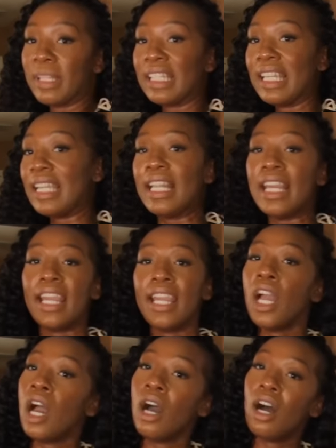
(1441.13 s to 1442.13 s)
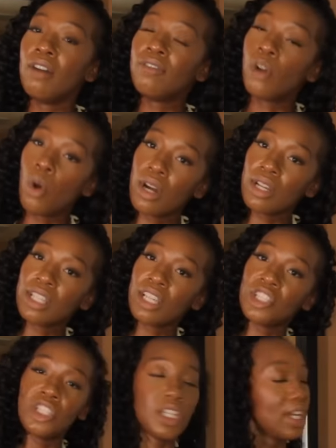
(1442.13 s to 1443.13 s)
bikini, of course
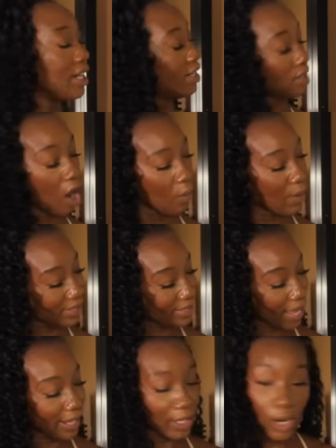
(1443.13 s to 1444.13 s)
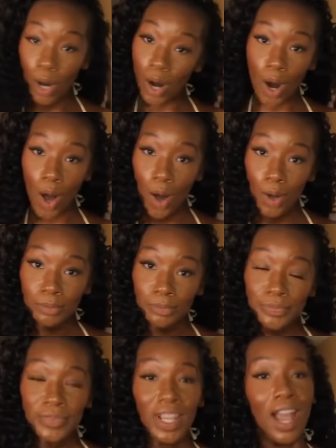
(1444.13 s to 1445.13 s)
Shein is always that girl.
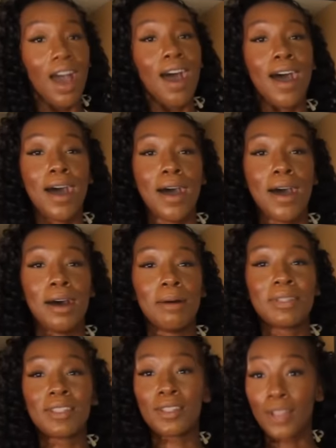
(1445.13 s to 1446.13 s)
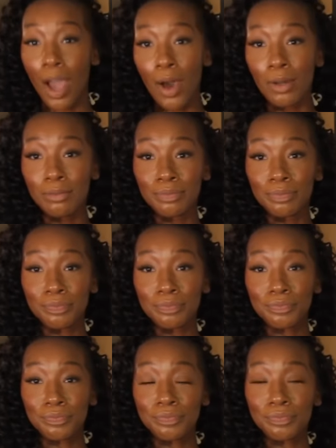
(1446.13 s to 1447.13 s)
So
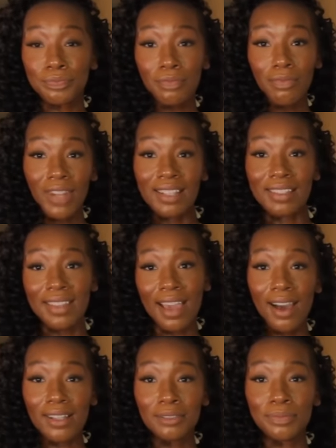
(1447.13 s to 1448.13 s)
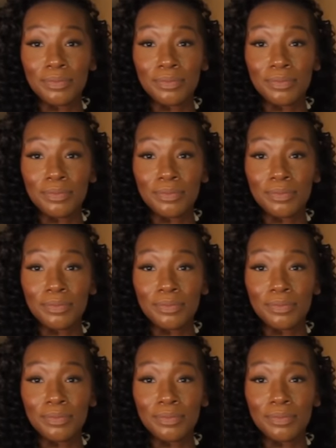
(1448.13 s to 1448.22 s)
yeah,